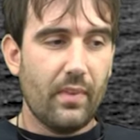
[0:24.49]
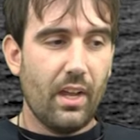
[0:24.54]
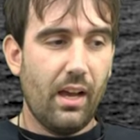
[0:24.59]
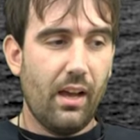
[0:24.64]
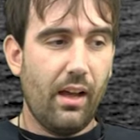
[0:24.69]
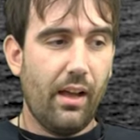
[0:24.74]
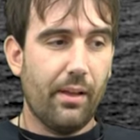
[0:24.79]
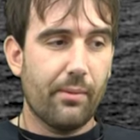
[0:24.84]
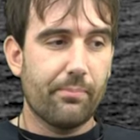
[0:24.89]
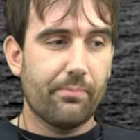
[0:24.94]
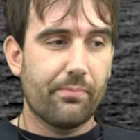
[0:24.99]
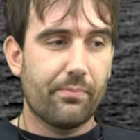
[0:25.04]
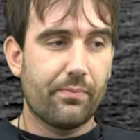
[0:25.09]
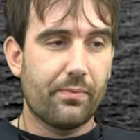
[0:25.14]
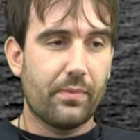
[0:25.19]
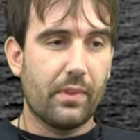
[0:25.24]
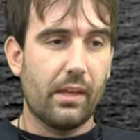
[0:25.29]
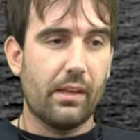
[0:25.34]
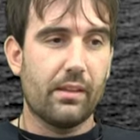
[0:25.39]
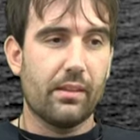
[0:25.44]
Uh,
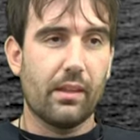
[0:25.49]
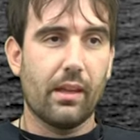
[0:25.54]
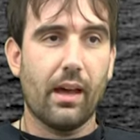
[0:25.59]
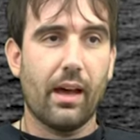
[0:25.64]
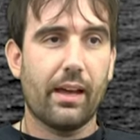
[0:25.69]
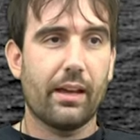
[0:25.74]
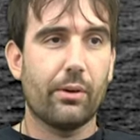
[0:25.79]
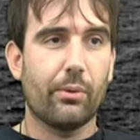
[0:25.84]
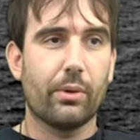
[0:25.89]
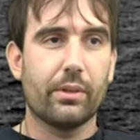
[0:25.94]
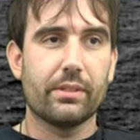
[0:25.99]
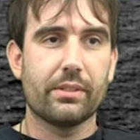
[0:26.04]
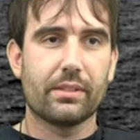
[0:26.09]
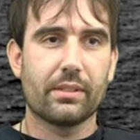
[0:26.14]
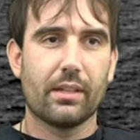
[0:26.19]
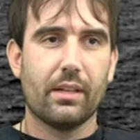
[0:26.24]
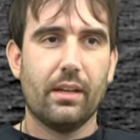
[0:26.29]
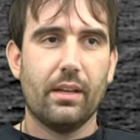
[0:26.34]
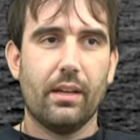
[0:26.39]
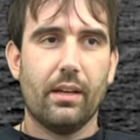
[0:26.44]
the, the
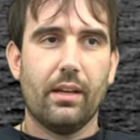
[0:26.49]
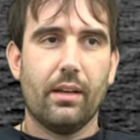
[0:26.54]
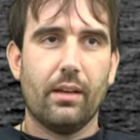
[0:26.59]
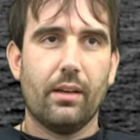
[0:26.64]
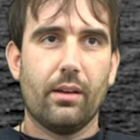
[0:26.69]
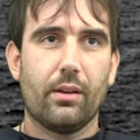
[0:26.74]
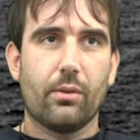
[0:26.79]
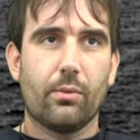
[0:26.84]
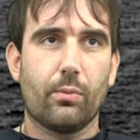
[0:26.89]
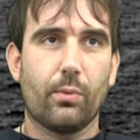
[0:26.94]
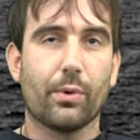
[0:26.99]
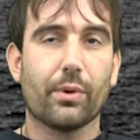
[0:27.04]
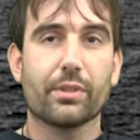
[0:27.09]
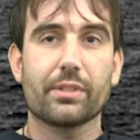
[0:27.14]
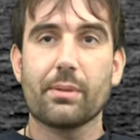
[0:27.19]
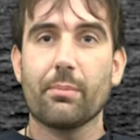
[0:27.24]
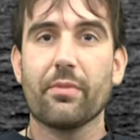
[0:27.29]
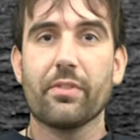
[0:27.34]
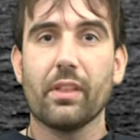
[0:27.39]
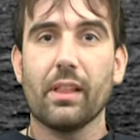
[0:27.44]
Iowas were
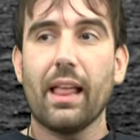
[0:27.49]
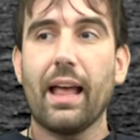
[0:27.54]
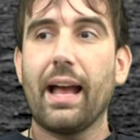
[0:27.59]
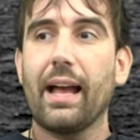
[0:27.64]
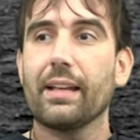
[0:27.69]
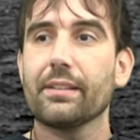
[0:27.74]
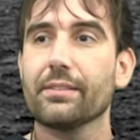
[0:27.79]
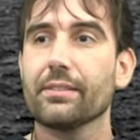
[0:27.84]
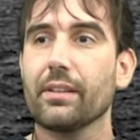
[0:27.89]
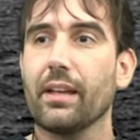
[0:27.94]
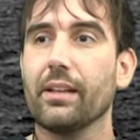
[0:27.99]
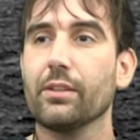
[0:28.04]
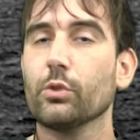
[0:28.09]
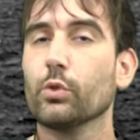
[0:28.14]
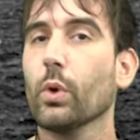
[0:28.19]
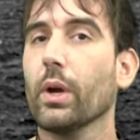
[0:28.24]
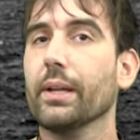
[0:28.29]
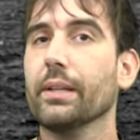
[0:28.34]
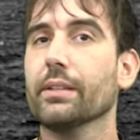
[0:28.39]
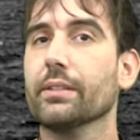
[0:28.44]
some of the last and
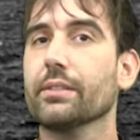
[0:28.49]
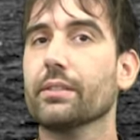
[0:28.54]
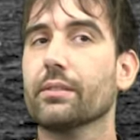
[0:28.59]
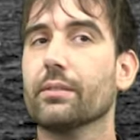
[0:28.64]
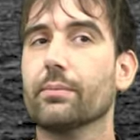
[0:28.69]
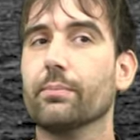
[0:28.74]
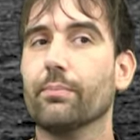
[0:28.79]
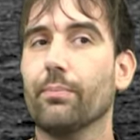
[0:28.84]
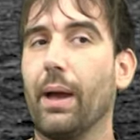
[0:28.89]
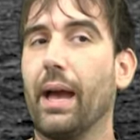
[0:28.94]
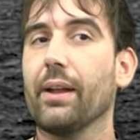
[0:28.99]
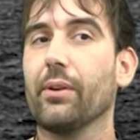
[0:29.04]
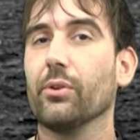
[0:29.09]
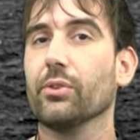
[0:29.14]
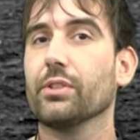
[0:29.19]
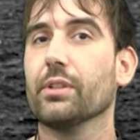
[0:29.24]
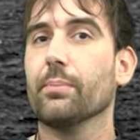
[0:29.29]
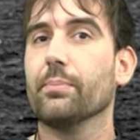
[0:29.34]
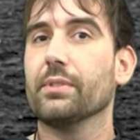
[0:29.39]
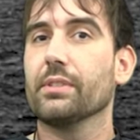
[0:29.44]
greatest
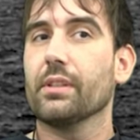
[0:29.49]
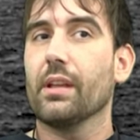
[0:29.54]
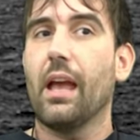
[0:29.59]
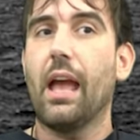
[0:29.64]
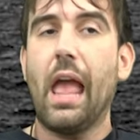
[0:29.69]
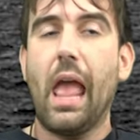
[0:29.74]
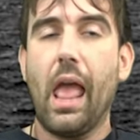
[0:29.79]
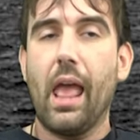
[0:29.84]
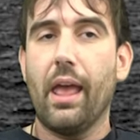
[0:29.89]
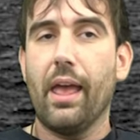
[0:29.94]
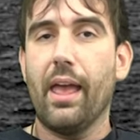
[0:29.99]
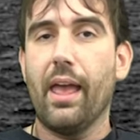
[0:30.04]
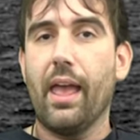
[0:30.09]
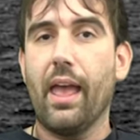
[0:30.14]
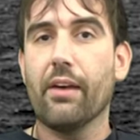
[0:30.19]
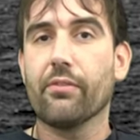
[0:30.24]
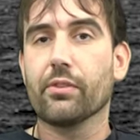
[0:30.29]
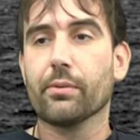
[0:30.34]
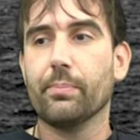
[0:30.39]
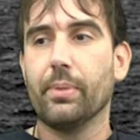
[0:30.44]
battleships
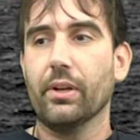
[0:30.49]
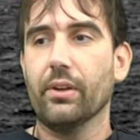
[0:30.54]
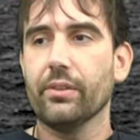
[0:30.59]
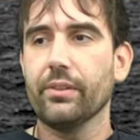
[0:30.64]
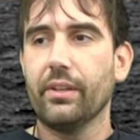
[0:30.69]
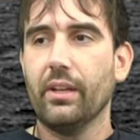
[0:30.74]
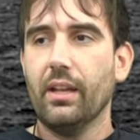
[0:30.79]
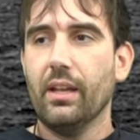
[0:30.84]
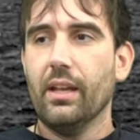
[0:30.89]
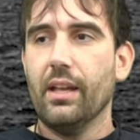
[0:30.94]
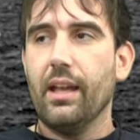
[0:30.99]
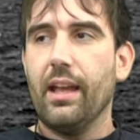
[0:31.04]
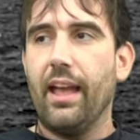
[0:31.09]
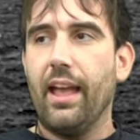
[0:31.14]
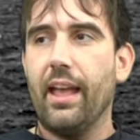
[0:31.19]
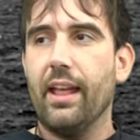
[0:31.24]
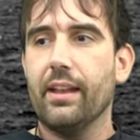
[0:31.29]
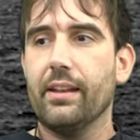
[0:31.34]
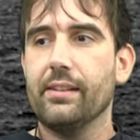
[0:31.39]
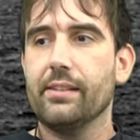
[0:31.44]
ever built.
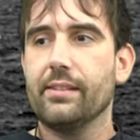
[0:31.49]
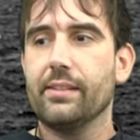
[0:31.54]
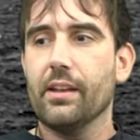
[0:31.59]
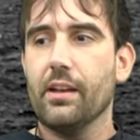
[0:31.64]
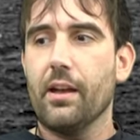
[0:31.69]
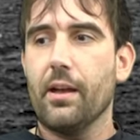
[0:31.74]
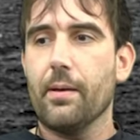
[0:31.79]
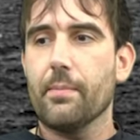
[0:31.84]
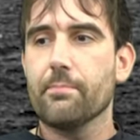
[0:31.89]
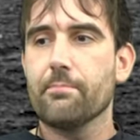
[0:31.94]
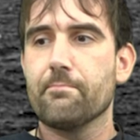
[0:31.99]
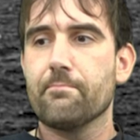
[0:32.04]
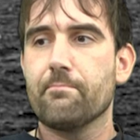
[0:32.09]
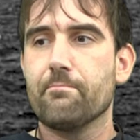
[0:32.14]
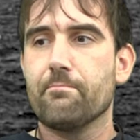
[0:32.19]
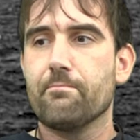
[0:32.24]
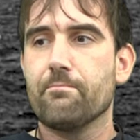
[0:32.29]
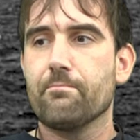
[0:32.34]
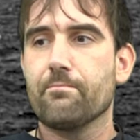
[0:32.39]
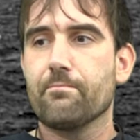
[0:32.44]
And uh,
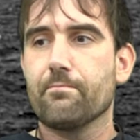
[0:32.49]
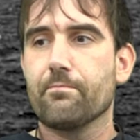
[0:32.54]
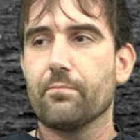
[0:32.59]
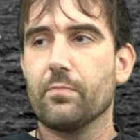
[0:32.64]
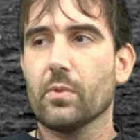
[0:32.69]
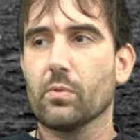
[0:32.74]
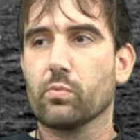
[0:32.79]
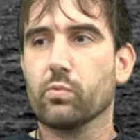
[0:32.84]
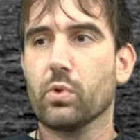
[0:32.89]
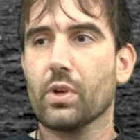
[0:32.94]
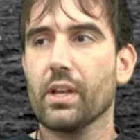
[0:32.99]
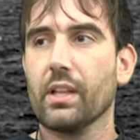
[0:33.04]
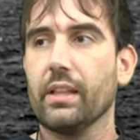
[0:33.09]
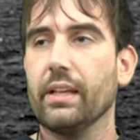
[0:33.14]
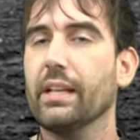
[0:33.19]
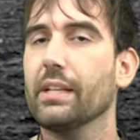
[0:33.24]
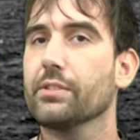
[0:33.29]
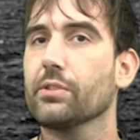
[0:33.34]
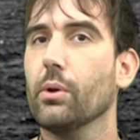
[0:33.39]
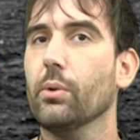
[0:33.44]

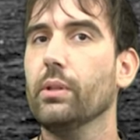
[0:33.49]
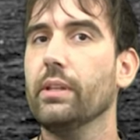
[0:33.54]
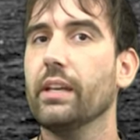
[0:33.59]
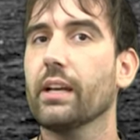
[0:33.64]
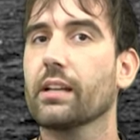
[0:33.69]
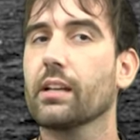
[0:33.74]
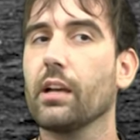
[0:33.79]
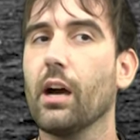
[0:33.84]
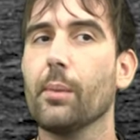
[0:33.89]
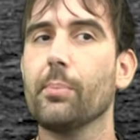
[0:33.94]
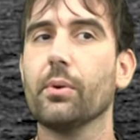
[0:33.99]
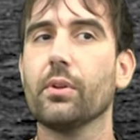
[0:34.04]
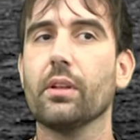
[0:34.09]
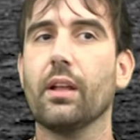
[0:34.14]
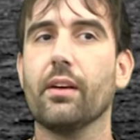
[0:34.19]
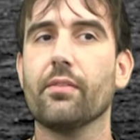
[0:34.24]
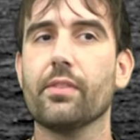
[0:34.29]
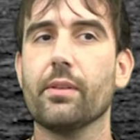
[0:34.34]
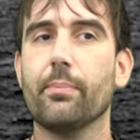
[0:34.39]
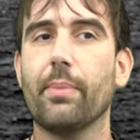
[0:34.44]
really, it's only a
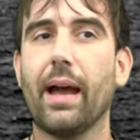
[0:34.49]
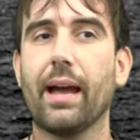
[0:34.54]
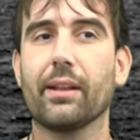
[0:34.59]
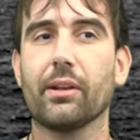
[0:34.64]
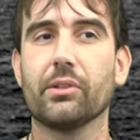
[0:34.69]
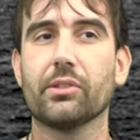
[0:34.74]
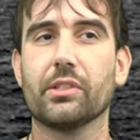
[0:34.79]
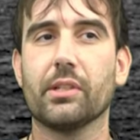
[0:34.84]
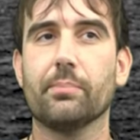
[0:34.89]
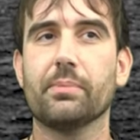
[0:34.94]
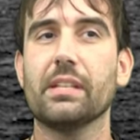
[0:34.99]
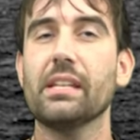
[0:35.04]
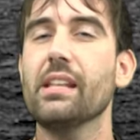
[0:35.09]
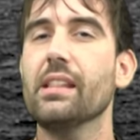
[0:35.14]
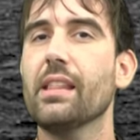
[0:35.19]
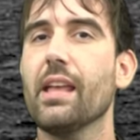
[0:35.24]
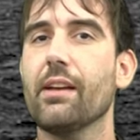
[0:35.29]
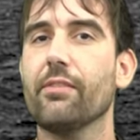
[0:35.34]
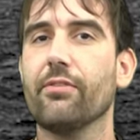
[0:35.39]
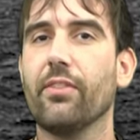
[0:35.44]
couple of the battleships
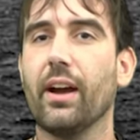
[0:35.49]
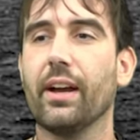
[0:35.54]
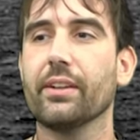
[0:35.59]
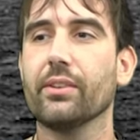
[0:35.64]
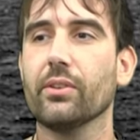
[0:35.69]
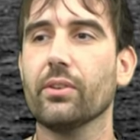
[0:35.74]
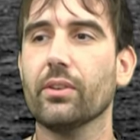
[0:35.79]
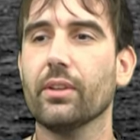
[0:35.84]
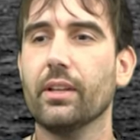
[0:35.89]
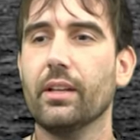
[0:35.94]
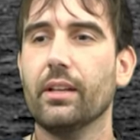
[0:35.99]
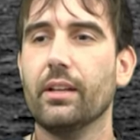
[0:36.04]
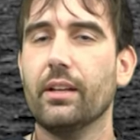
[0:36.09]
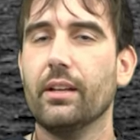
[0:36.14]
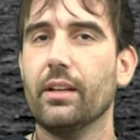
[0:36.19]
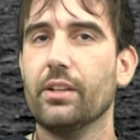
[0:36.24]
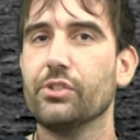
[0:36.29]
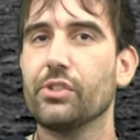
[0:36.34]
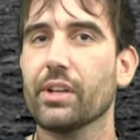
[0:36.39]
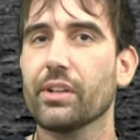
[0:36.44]
in that final
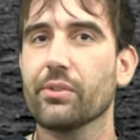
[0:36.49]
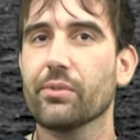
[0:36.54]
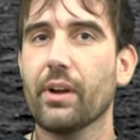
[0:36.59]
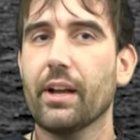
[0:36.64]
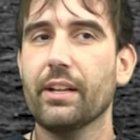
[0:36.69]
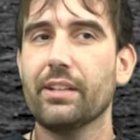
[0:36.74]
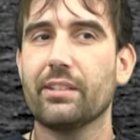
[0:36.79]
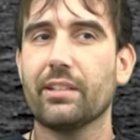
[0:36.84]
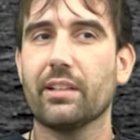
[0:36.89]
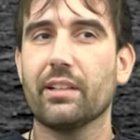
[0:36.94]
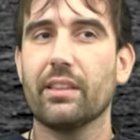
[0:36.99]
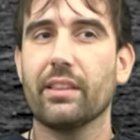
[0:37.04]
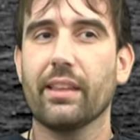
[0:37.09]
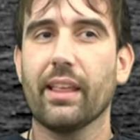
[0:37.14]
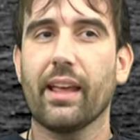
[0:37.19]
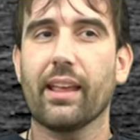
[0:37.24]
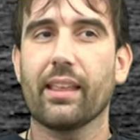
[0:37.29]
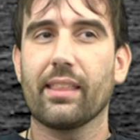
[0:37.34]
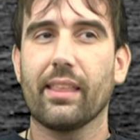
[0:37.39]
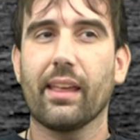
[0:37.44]
generation
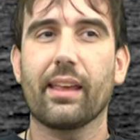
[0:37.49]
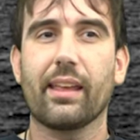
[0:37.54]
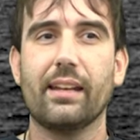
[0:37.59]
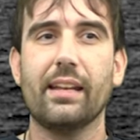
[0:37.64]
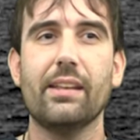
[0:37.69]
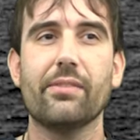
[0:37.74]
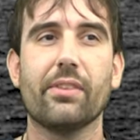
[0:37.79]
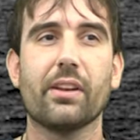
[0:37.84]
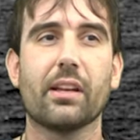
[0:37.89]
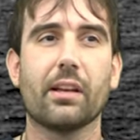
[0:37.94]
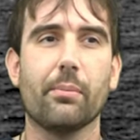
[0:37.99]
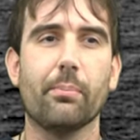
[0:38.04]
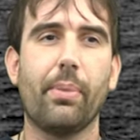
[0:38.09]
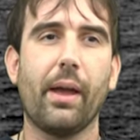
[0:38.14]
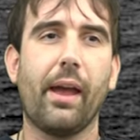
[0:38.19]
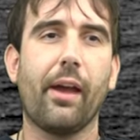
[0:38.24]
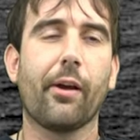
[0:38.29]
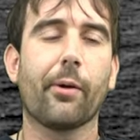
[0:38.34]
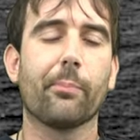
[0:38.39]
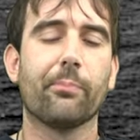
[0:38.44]
that, that can even
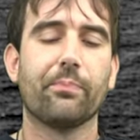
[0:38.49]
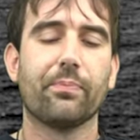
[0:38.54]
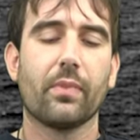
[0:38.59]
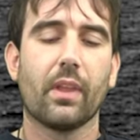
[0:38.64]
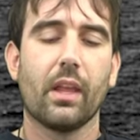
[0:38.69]
compare.